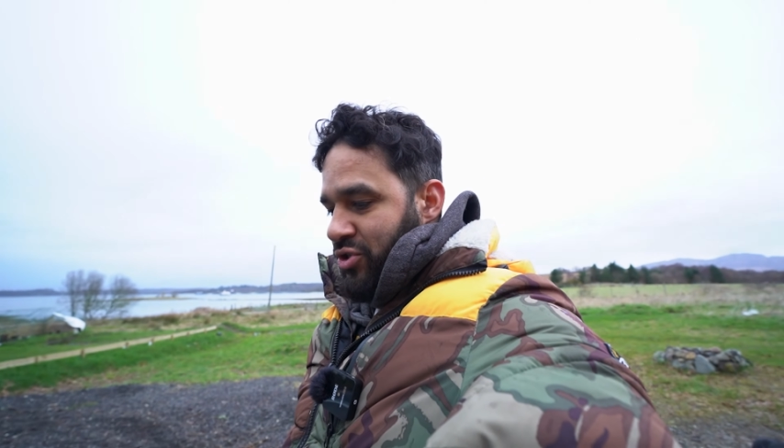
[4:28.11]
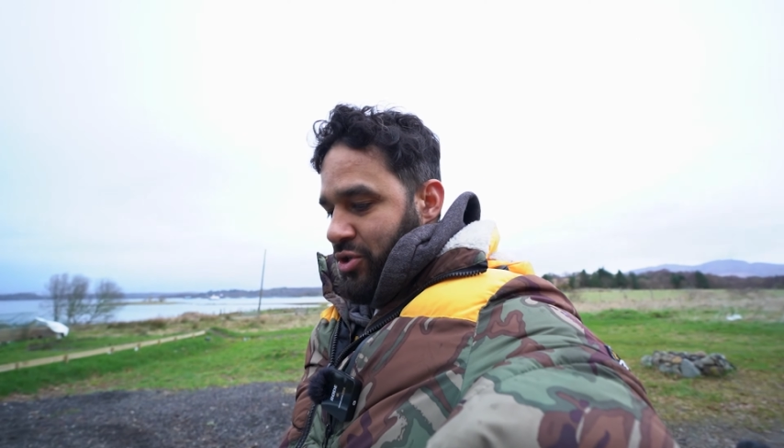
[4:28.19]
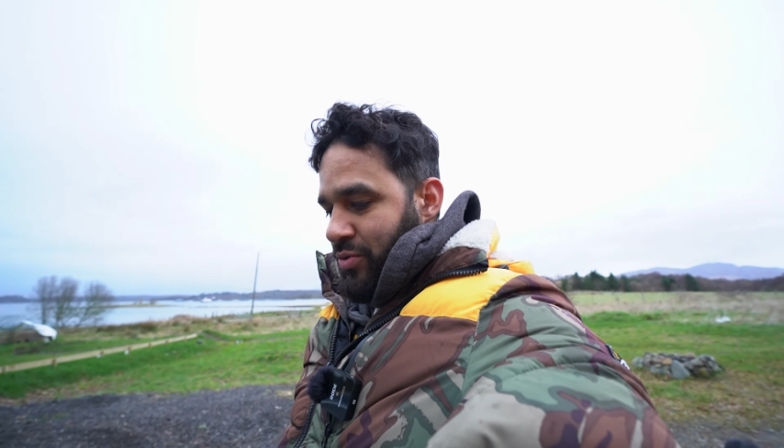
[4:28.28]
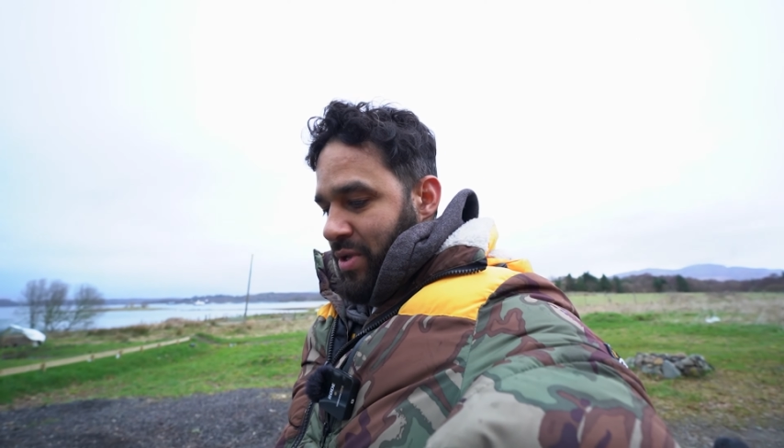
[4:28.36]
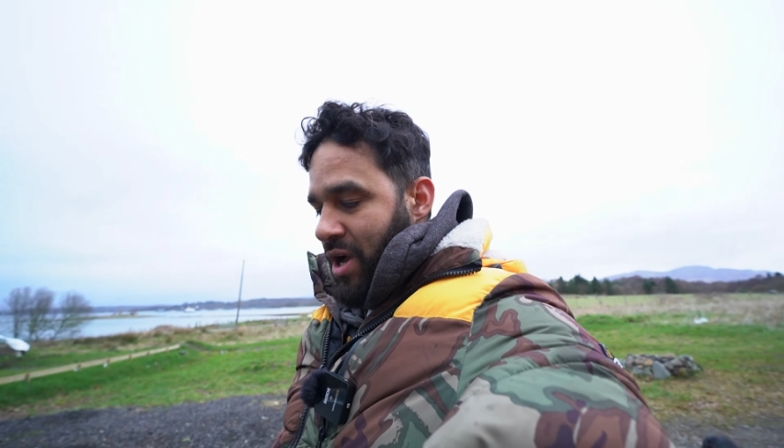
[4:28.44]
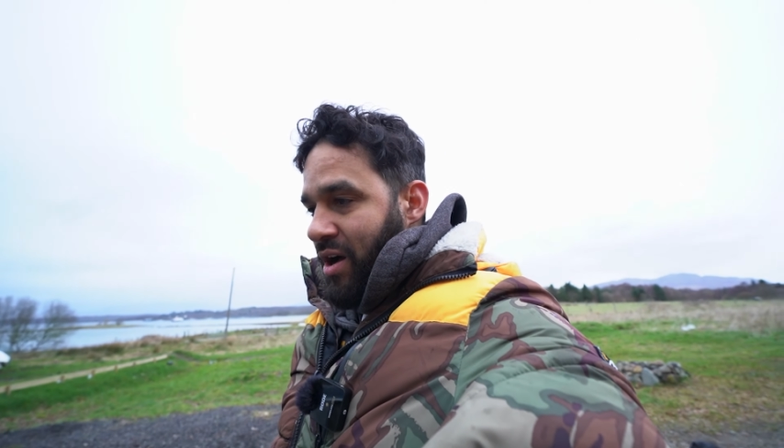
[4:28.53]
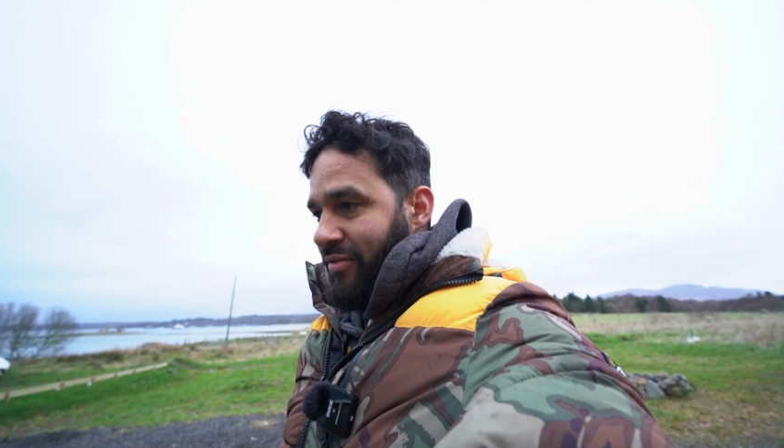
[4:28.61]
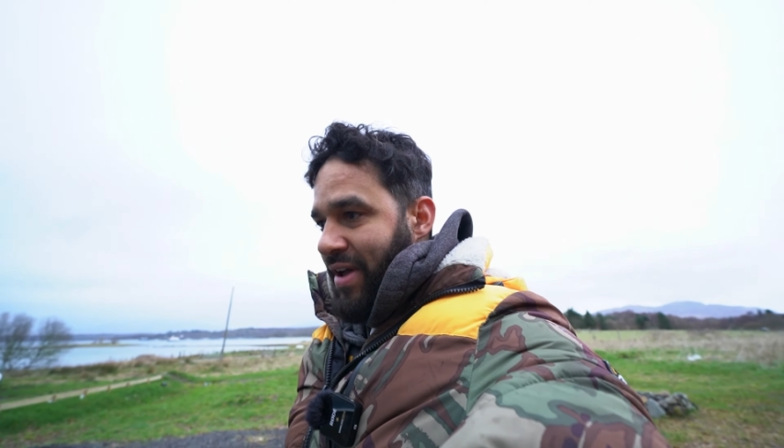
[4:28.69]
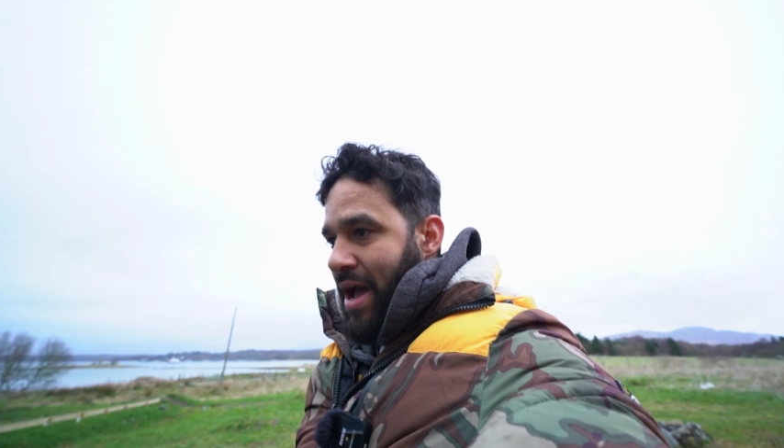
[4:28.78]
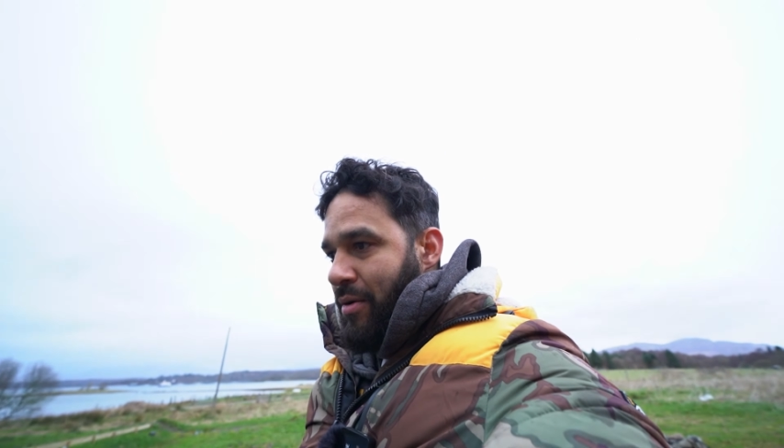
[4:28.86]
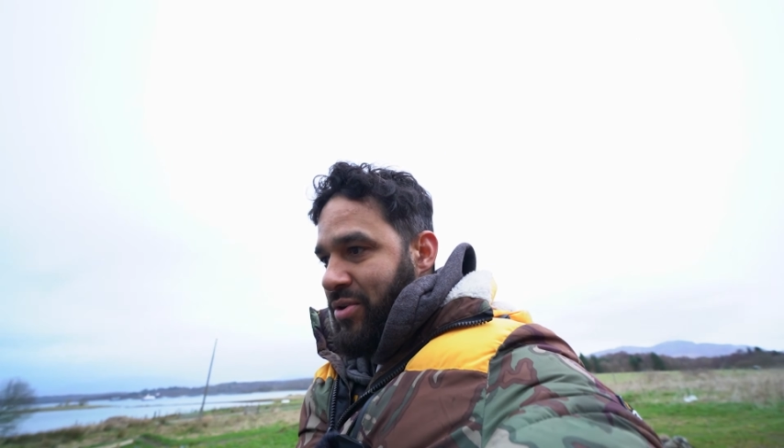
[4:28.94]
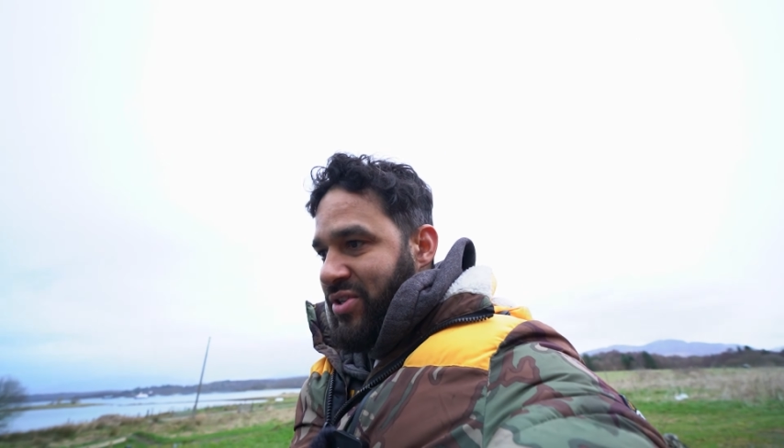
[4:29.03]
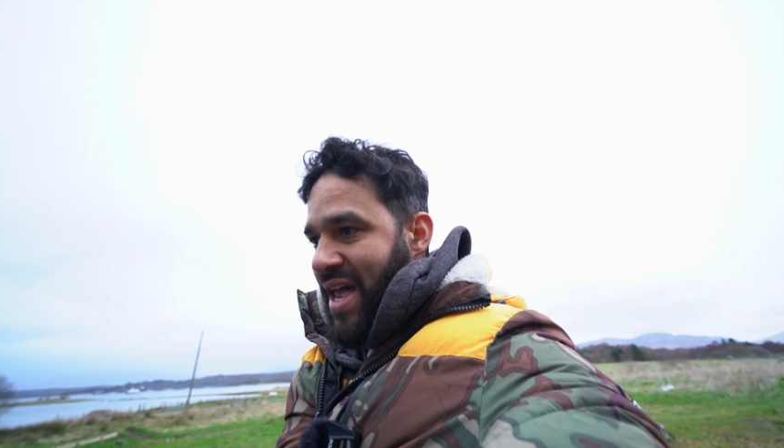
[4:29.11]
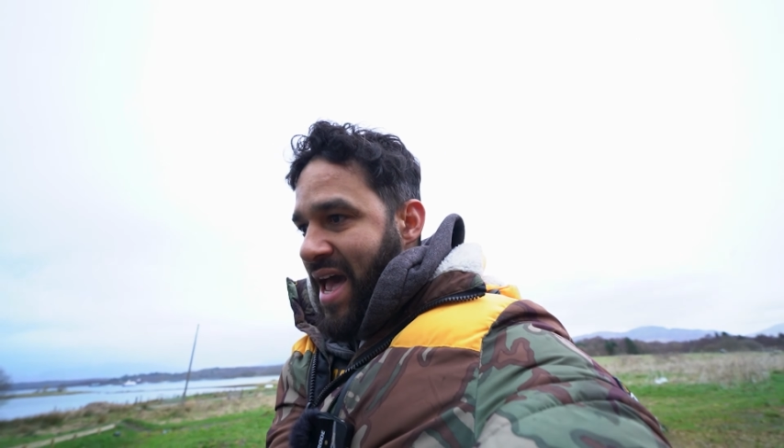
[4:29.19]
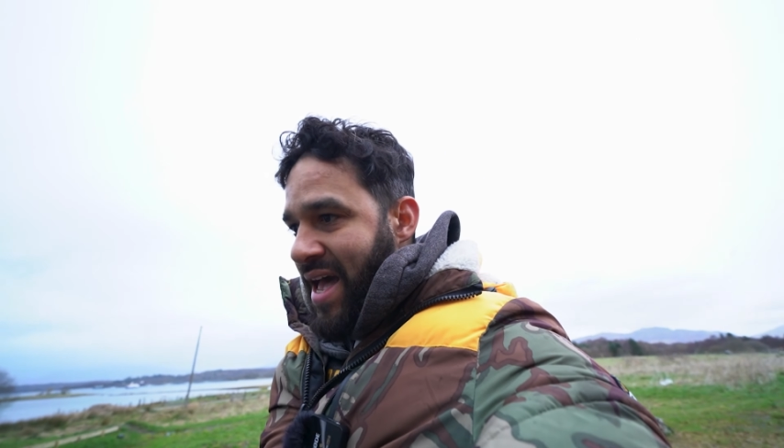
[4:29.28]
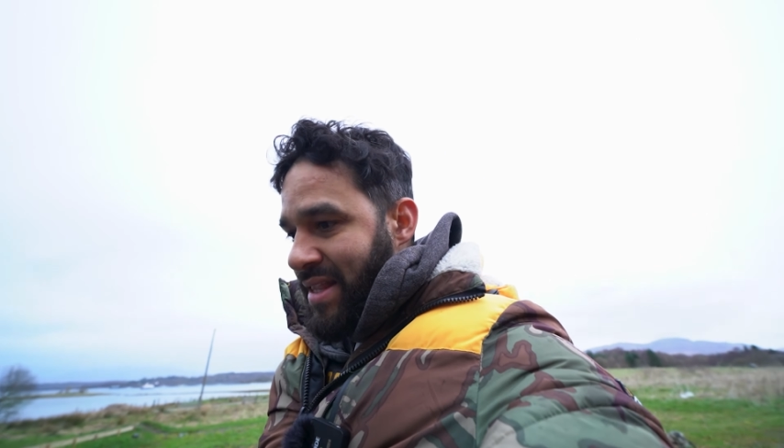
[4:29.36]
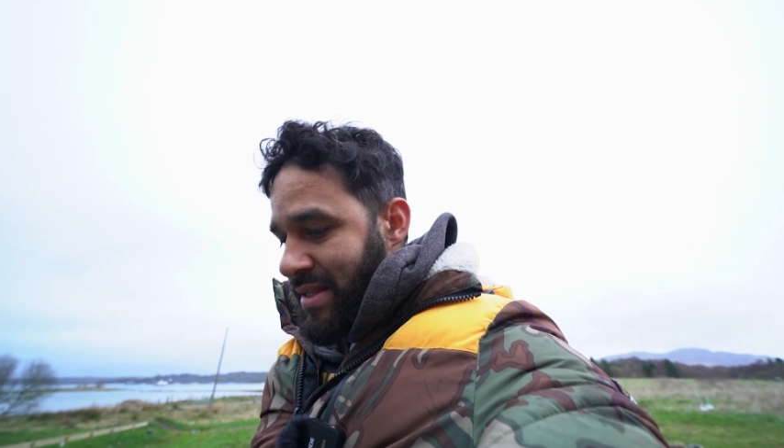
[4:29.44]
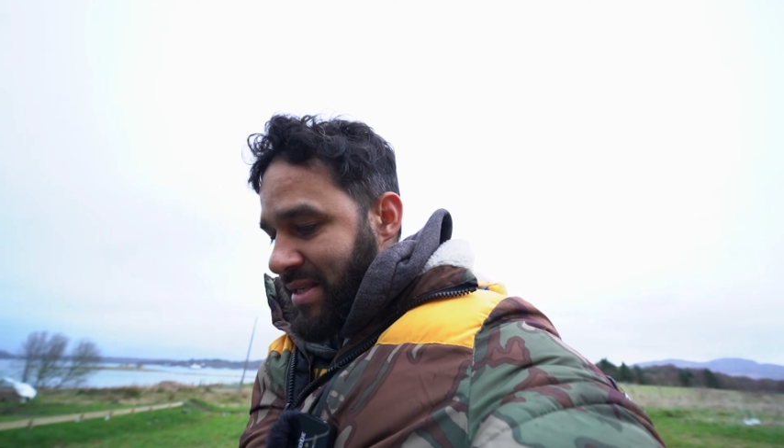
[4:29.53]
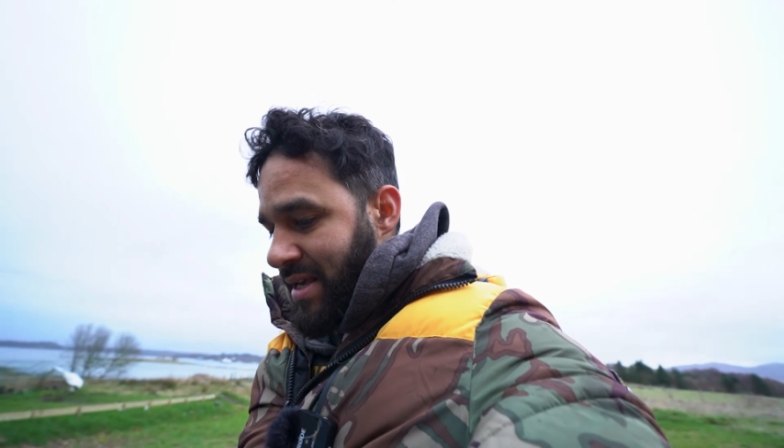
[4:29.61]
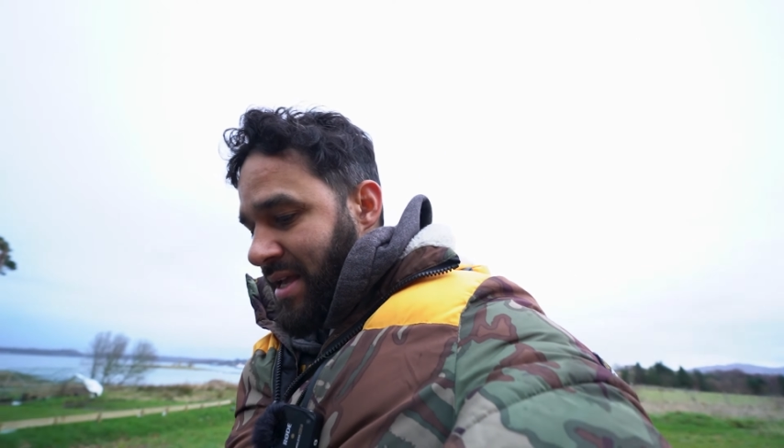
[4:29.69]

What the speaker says: 2.5 hours, and